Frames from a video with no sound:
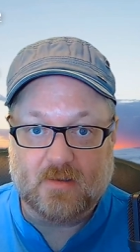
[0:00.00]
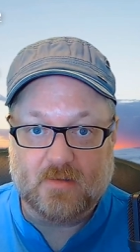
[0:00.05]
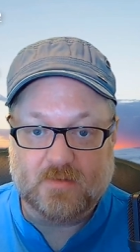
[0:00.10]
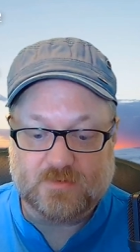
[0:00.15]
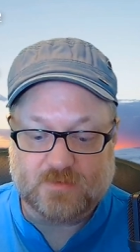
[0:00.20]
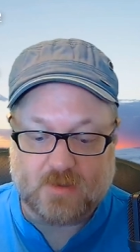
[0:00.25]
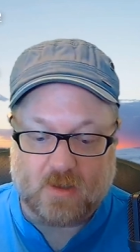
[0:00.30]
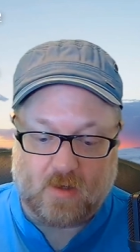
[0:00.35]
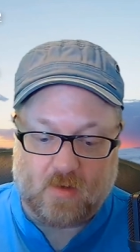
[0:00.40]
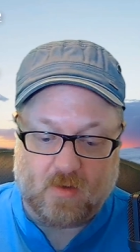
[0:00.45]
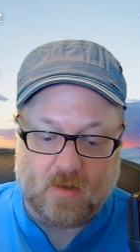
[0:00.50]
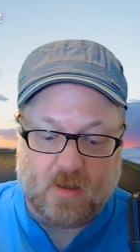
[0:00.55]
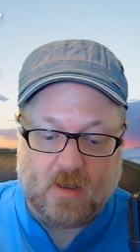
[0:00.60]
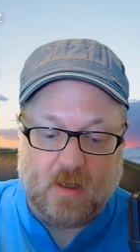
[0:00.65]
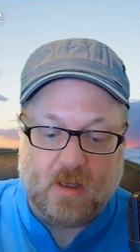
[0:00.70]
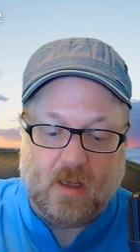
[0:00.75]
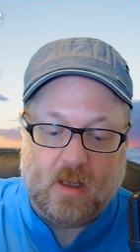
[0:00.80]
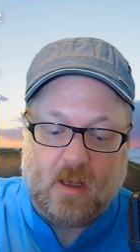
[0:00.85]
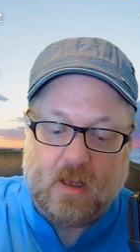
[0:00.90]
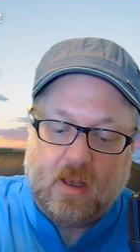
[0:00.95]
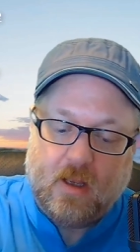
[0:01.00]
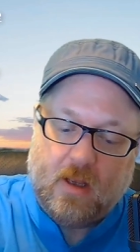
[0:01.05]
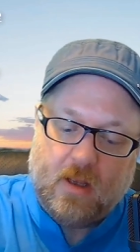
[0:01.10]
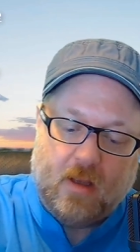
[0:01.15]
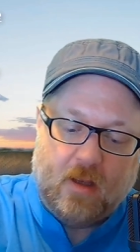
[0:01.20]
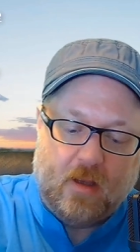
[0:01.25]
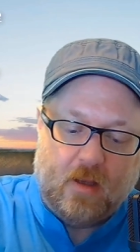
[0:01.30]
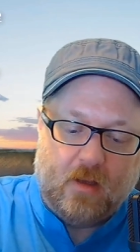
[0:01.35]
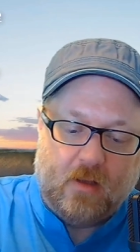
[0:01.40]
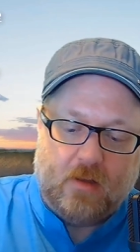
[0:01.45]
So
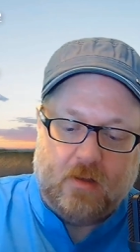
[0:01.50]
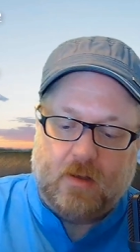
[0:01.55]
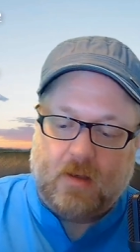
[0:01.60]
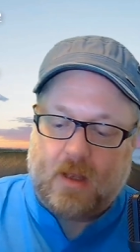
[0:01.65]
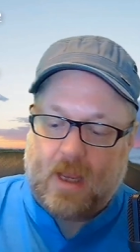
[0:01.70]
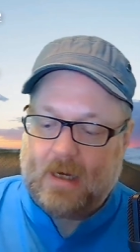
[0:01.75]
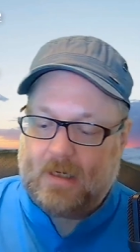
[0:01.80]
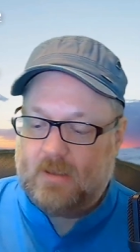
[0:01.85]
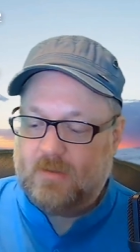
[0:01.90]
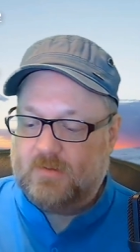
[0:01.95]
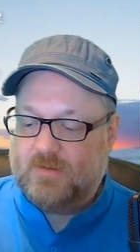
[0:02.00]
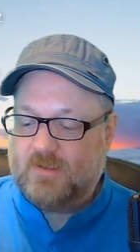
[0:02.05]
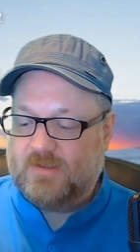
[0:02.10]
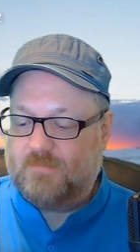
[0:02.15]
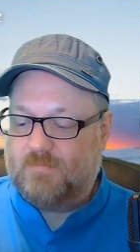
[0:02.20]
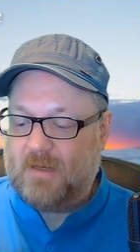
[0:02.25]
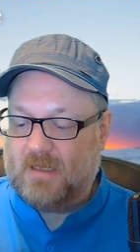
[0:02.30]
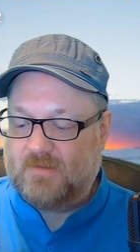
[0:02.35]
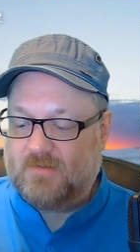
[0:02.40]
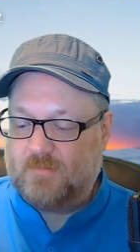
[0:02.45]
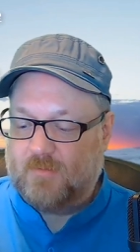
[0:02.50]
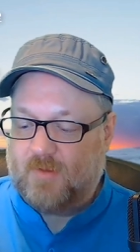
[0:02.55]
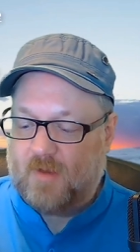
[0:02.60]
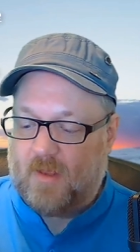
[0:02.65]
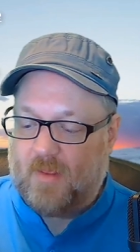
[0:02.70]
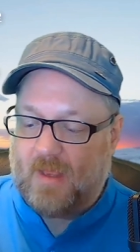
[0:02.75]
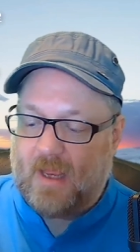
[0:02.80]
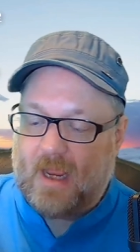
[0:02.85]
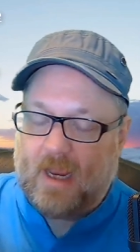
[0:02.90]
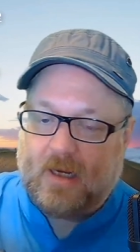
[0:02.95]
I could dispense with
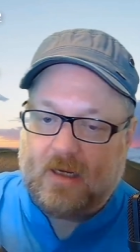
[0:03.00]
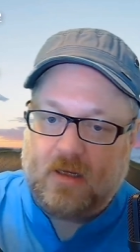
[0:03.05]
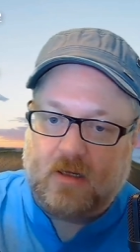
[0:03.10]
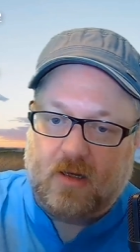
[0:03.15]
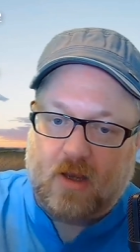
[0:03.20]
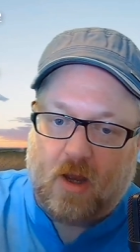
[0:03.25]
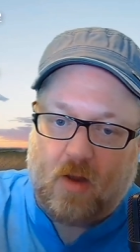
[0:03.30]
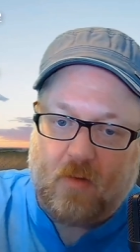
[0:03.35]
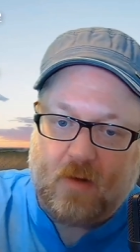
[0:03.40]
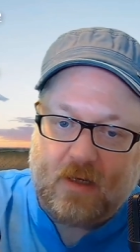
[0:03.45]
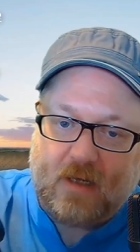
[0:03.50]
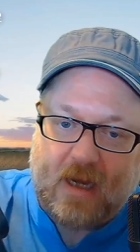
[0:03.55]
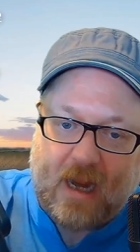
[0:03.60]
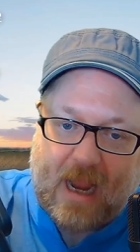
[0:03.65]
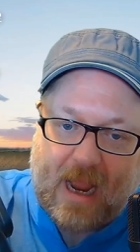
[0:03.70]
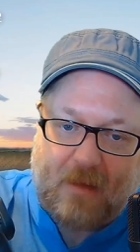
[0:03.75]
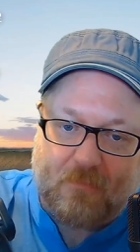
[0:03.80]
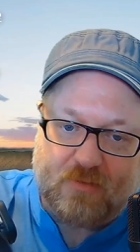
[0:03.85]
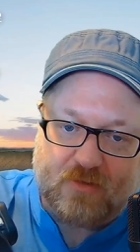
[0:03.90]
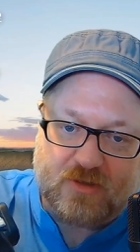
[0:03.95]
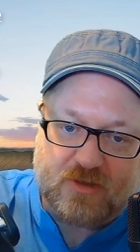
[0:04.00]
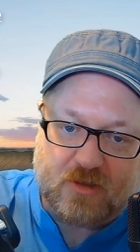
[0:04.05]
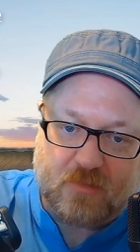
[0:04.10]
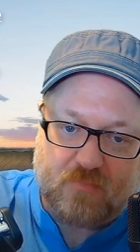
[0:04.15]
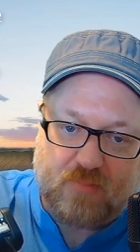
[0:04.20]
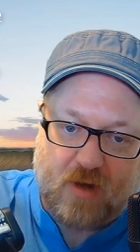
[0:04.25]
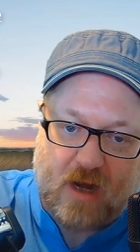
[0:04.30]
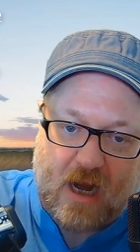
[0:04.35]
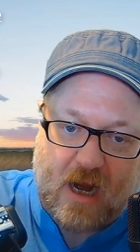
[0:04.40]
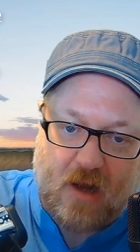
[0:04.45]
all that. I could go into aperture
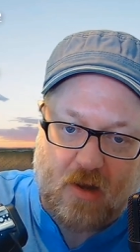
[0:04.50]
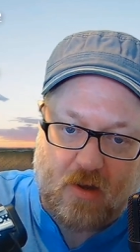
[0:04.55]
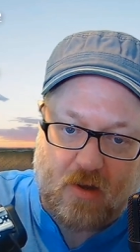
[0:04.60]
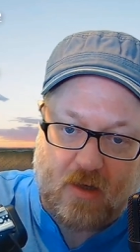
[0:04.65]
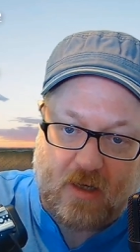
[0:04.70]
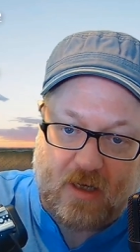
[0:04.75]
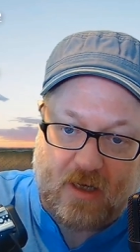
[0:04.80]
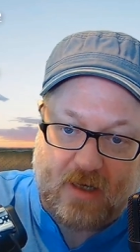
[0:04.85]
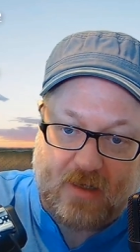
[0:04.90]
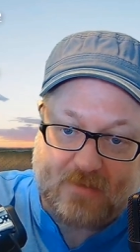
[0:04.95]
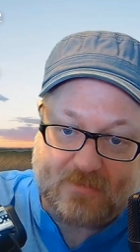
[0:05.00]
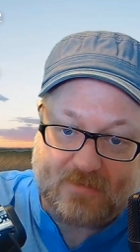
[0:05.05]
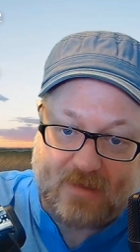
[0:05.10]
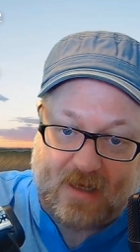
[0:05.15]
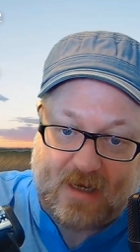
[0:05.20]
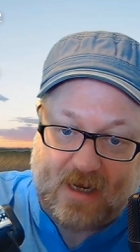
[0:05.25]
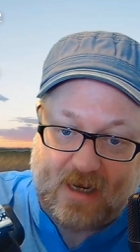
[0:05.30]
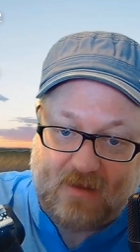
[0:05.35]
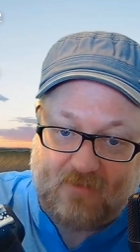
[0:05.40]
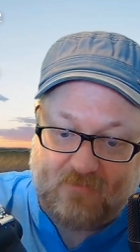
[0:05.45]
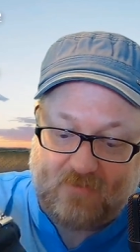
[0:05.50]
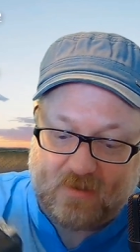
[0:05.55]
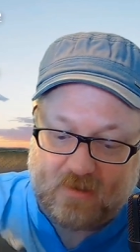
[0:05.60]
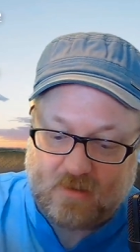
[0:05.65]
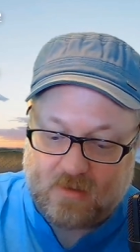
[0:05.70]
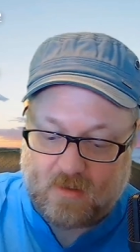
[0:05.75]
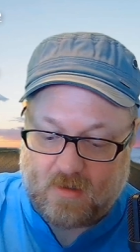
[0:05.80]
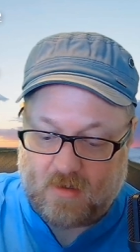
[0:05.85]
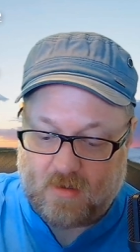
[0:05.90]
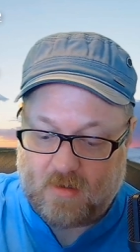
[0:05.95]
priority as I have
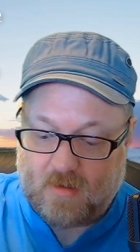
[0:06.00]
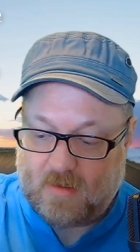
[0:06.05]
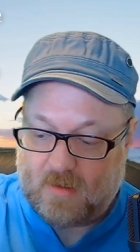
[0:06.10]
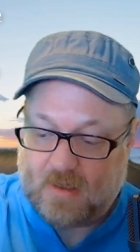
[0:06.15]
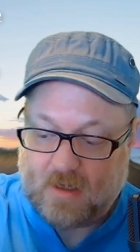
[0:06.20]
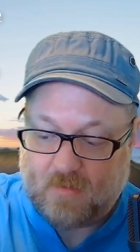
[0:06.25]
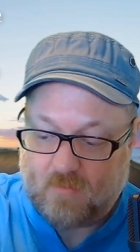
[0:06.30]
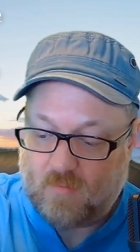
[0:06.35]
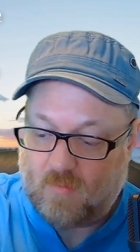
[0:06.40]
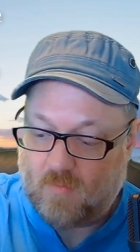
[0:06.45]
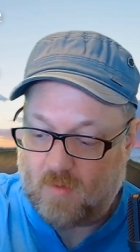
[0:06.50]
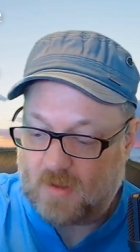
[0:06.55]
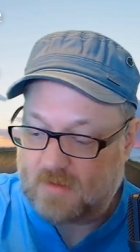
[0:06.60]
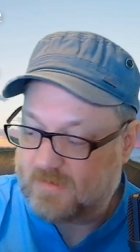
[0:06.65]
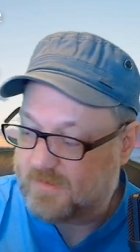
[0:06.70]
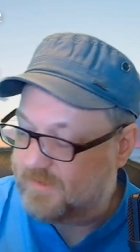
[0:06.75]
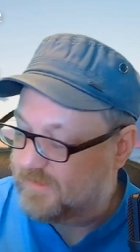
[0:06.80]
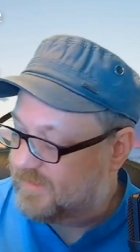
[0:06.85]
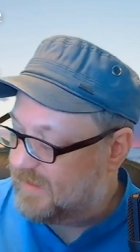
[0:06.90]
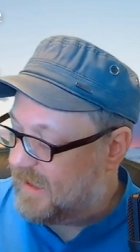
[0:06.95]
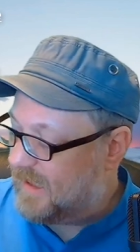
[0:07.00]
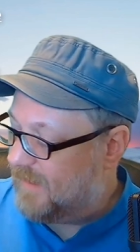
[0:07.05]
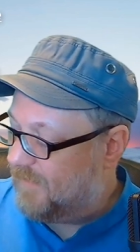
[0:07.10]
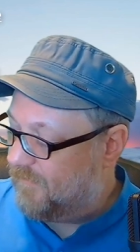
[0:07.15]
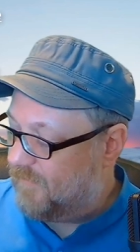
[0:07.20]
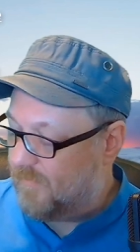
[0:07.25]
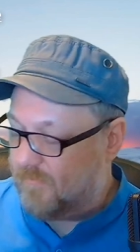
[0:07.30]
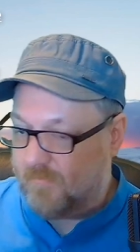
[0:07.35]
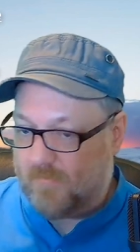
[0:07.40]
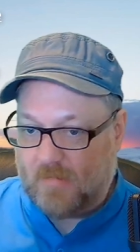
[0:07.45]
here, and that will work the
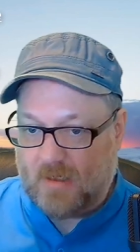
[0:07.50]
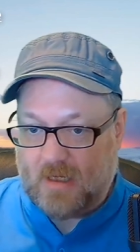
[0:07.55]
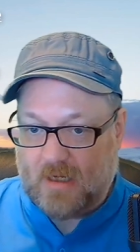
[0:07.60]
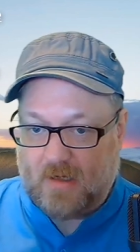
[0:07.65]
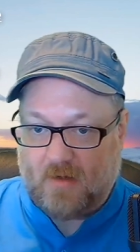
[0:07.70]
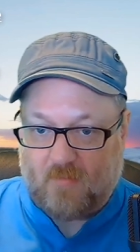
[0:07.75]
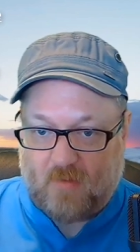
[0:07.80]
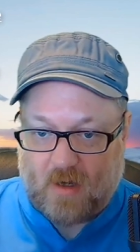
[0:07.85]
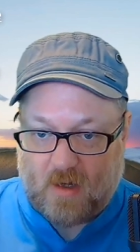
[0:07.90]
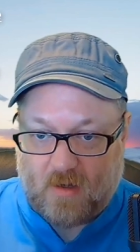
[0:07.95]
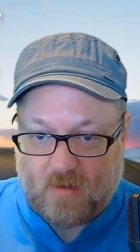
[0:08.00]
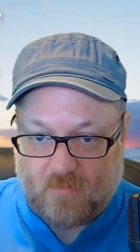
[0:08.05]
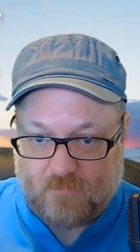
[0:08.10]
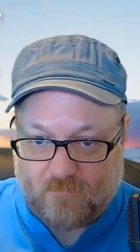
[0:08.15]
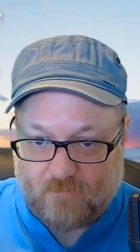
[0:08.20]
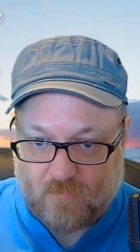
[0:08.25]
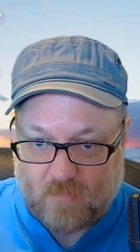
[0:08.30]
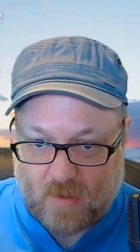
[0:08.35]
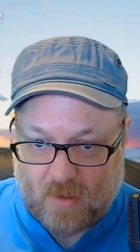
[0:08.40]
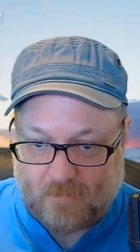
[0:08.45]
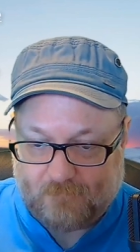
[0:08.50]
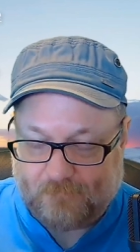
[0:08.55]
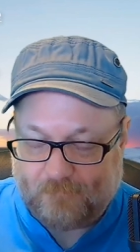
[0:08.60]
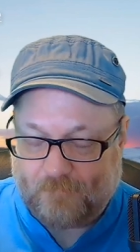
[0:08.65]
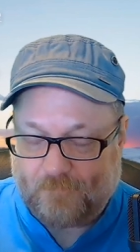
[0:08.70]
same anywhere, right?